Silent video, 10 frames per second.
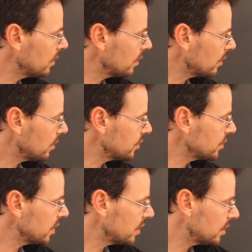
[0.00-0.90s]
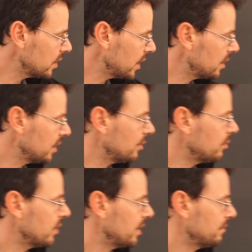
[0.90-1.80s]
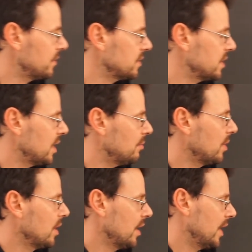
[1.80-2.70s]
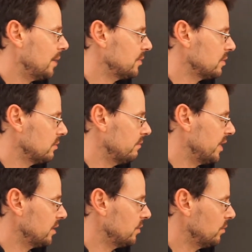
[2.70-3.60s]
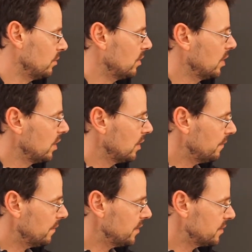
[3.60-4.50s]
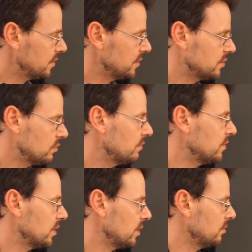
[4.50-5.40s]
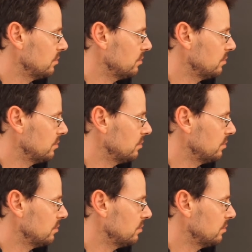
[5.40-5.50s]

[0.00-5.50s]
conjugate and number have the same absolute value. This is trivial.